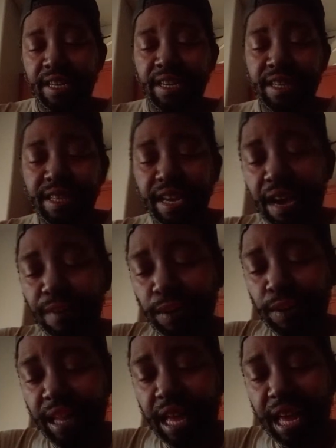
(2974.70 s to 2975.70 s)
They have
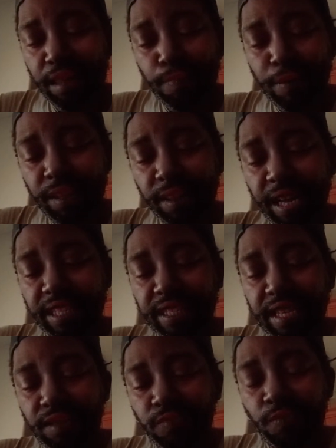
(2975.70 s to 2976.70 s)
a Class B
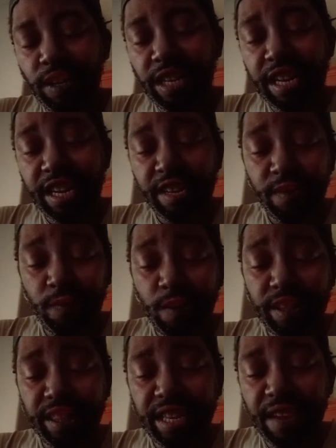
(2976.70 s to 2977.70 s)
license with
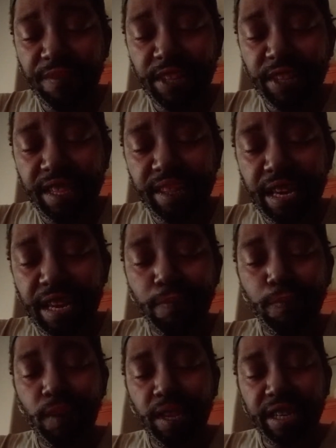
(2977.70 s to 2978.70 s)
the
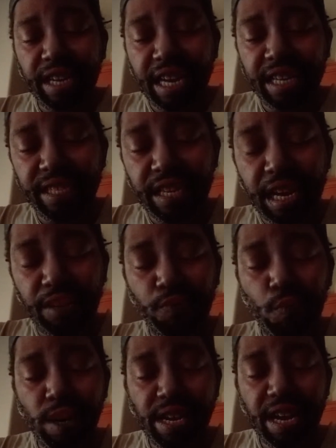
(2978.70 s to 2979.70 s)
FCC, broadcasting at
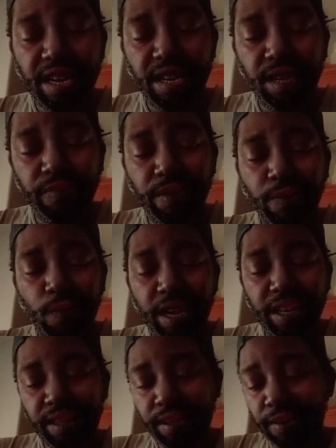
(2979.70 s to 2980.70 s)
2,800
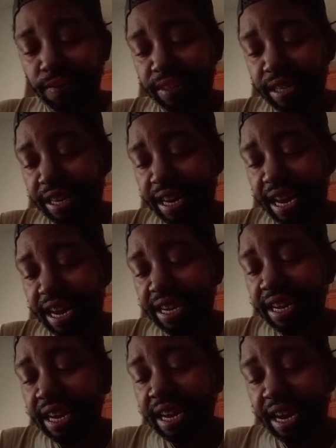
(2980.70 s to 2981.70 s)
watts during the
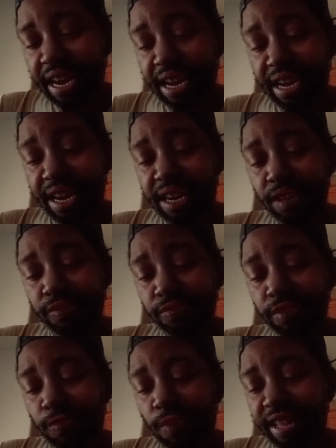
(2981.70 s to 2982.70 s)
day and
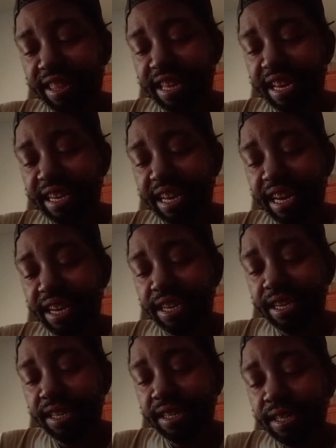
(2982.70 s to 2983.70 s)
800 watts at night.
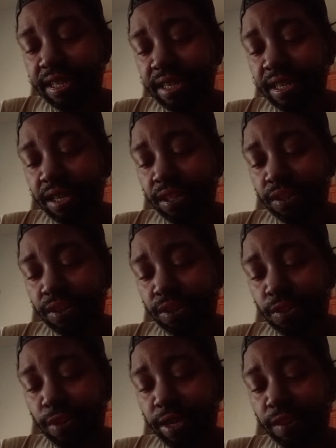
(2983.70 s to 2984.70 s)

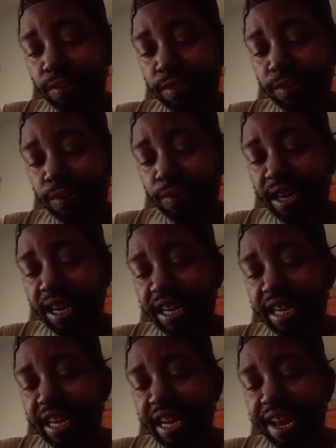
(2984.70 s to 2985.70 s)
Studios are
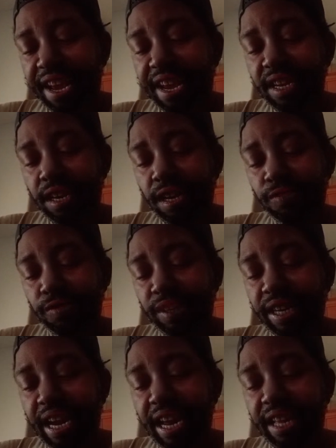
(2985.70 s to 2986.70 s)
located at
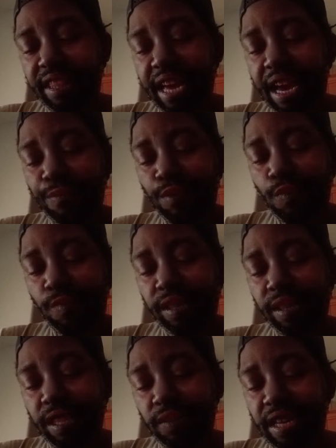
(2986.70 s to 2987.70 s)
800 8th Avenue
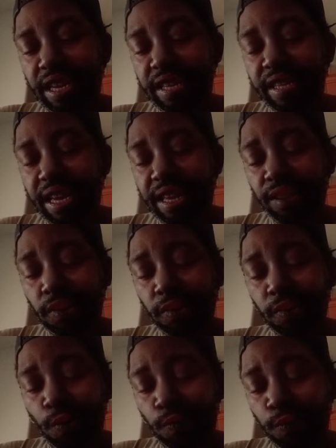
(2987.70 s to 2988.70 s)
Southeast in
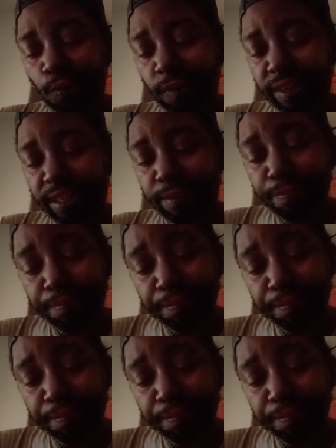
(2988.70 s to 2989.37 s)
Largo, Florida,